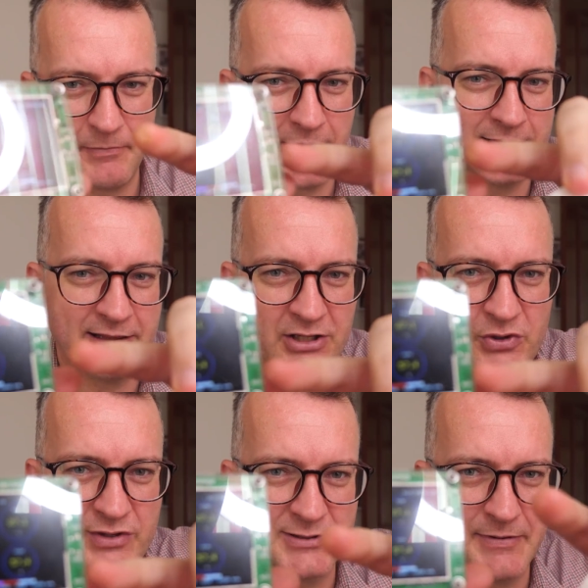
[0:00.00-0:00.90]
plug in
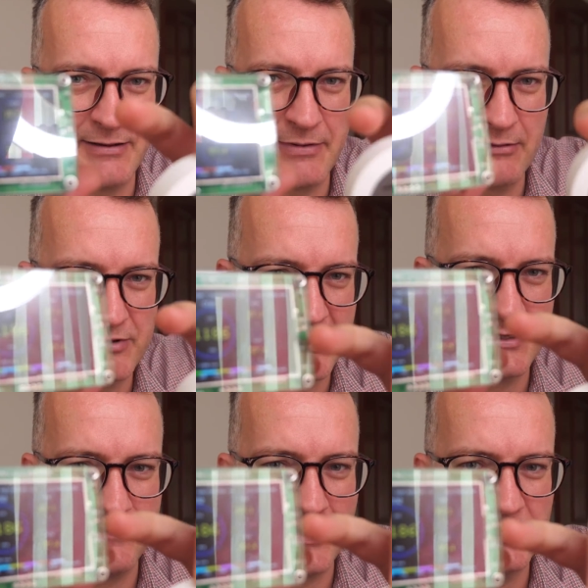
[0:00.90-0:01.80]
the USB and be able to get
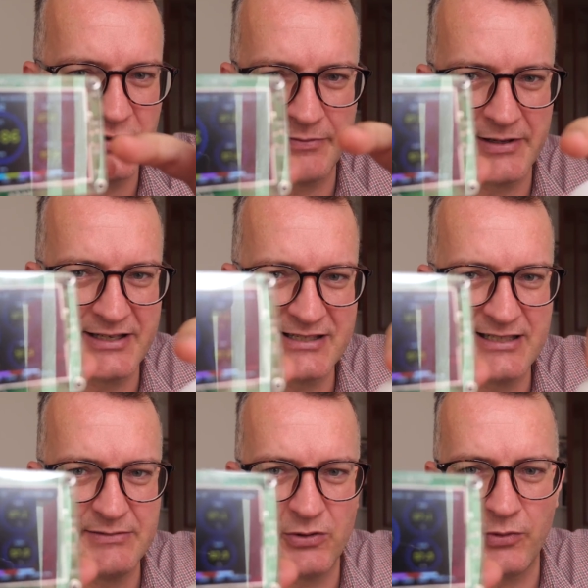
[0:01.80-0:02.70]
the values off, but it doesn't
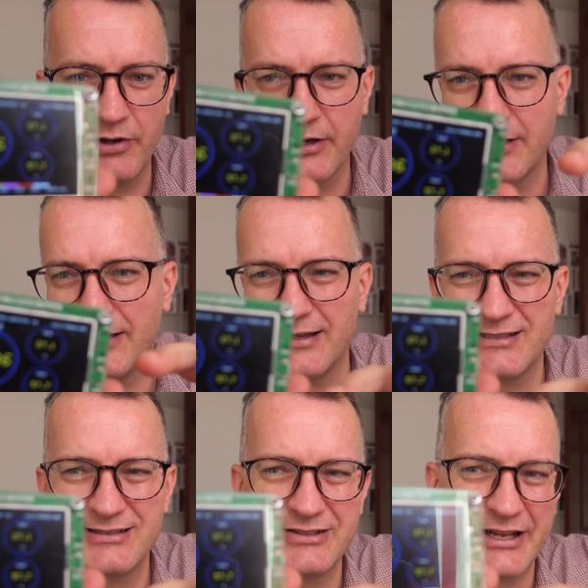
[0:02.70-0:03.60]
seem to work. And I
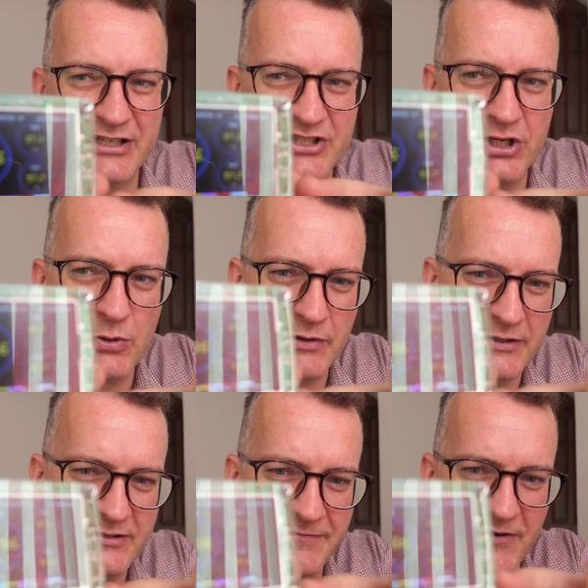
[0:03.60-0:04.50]
still don't actually know what
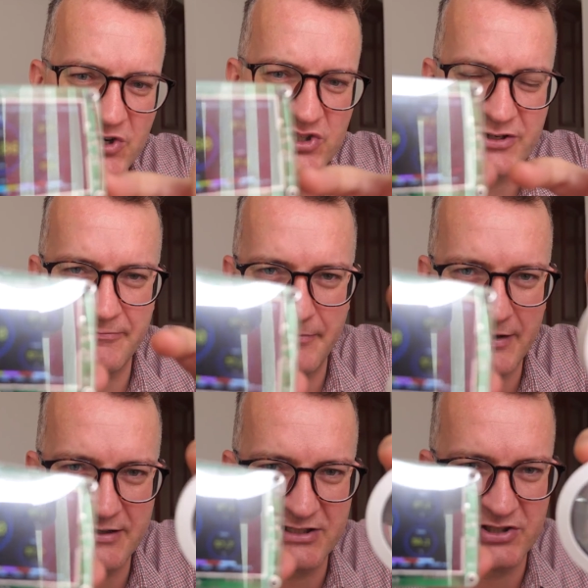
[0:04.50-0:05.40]
these function
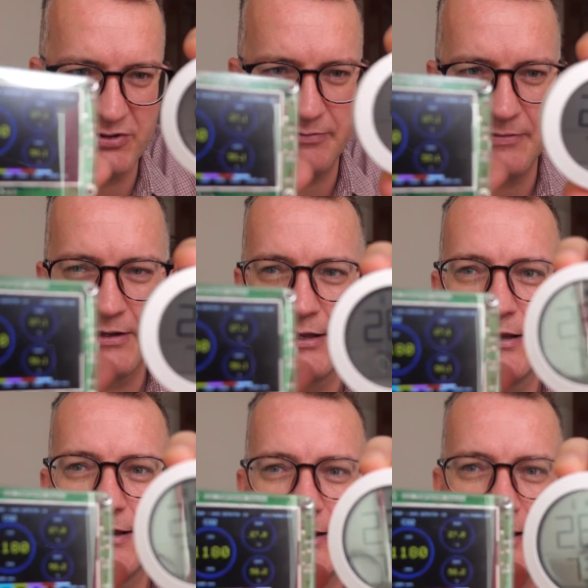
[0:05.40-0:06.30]
buttons do
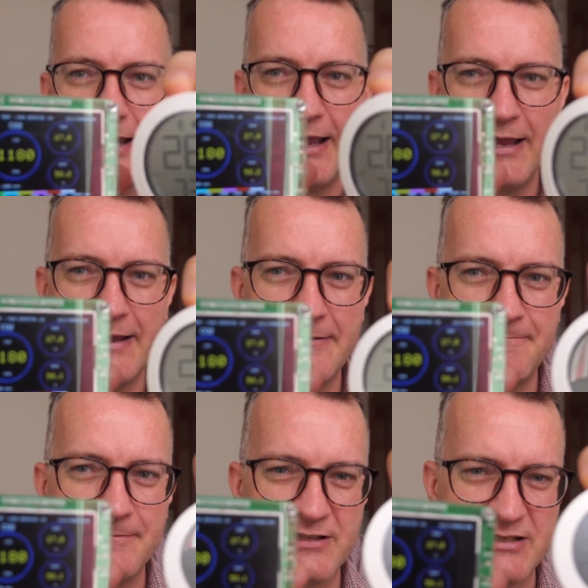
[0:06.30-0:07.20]

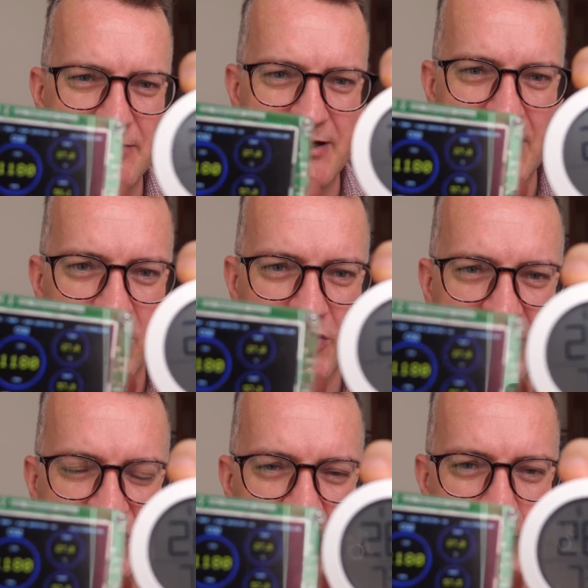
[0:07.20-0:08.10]
um, similarly, I got the
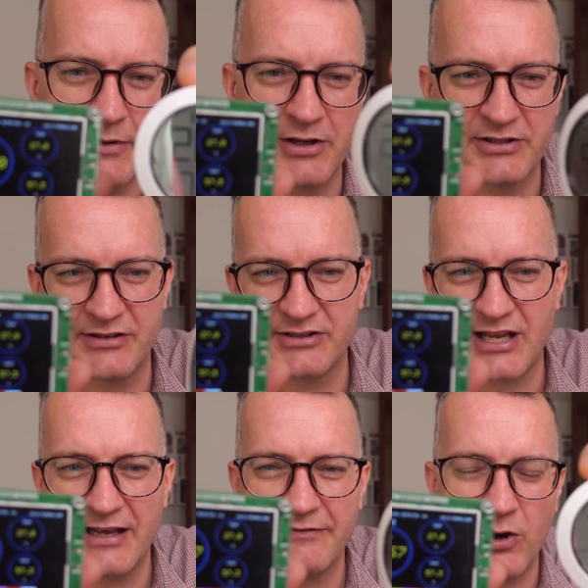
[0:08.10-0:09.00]
Xiaomi because I was
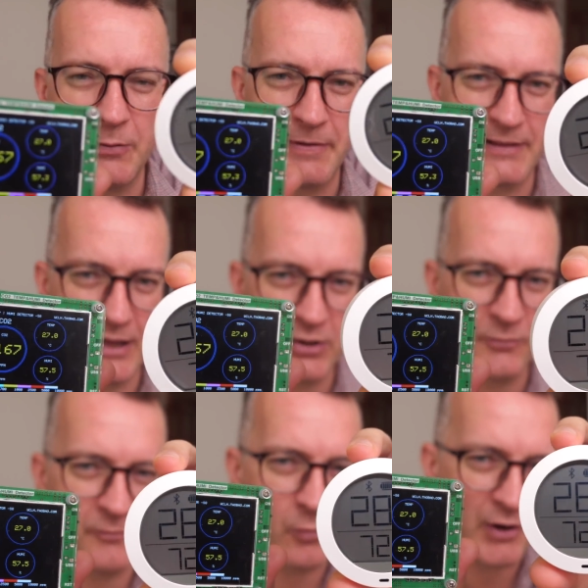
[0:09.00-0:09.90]
kind of hoping that I
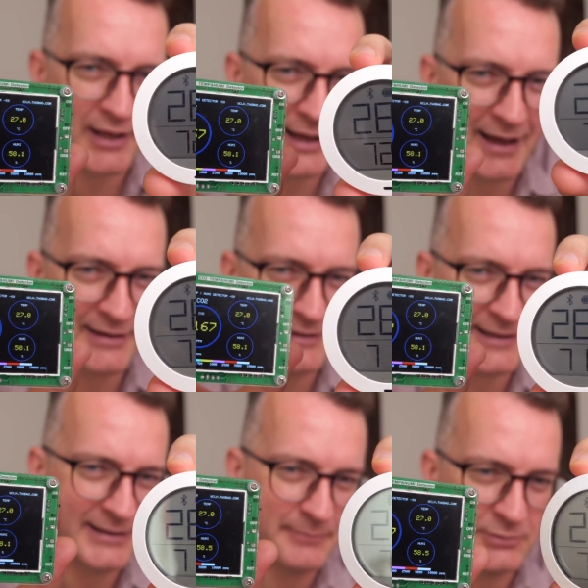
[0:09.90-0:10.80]
could work out how to
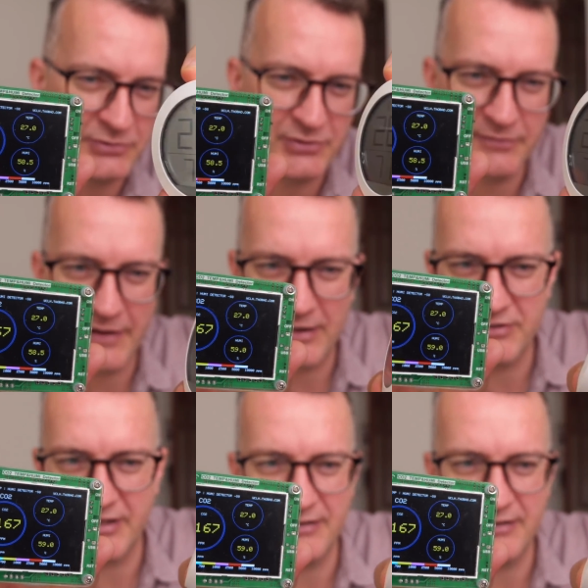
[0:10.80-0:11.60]
get the Bluetooth values